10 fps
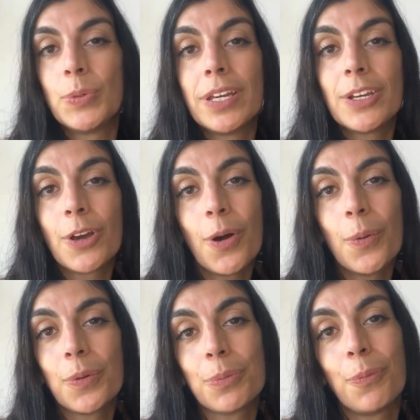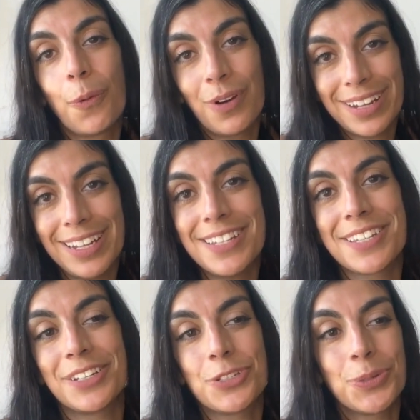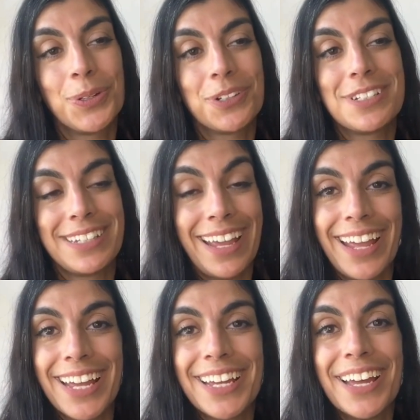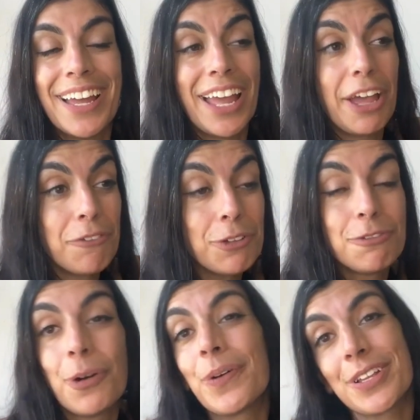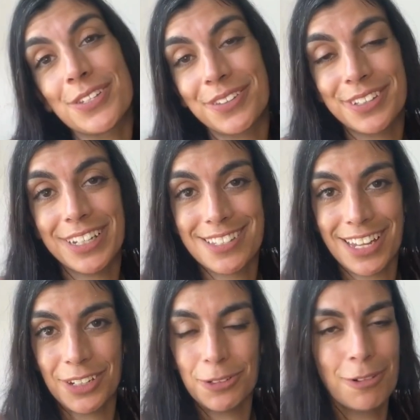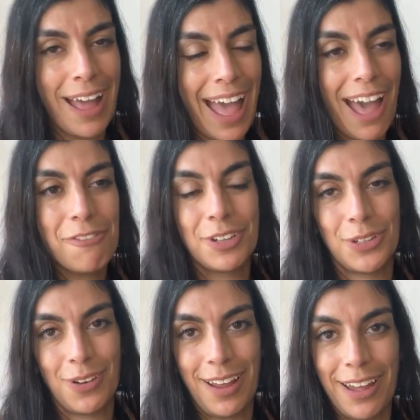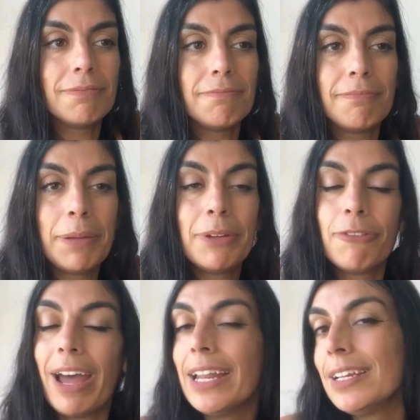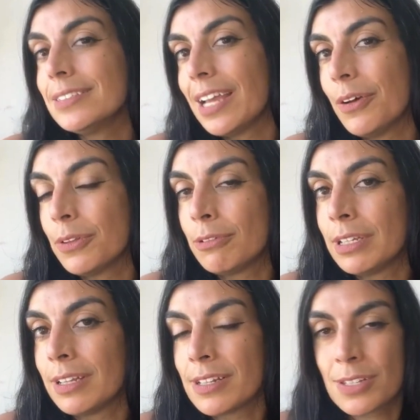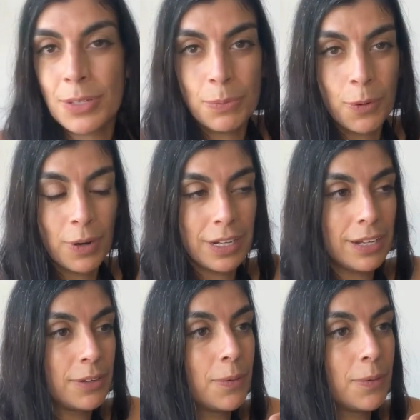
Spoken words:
You can go with more ease into your day if you focus on things that you have in your life. Maybe writing down 3 things in the morning